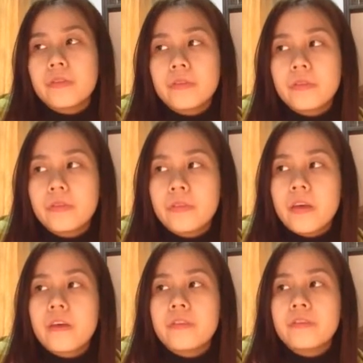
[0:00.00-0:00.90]
They were
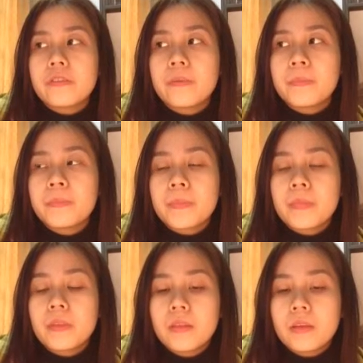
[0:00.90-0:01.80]
sitting around the
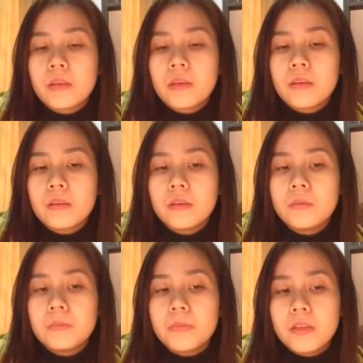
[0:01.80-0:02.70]
graves
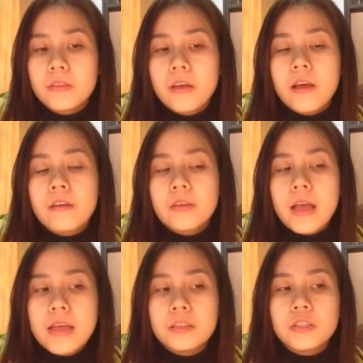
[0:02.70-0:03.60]
of their dead
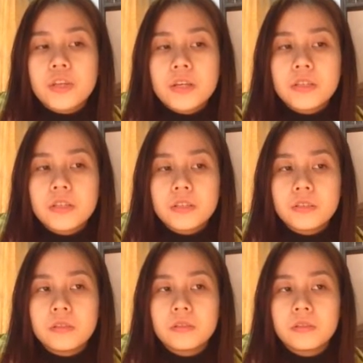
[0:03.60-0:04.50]

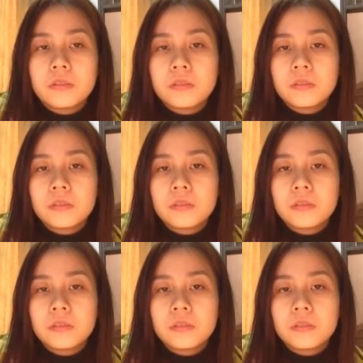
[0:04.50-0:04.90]
ancestors.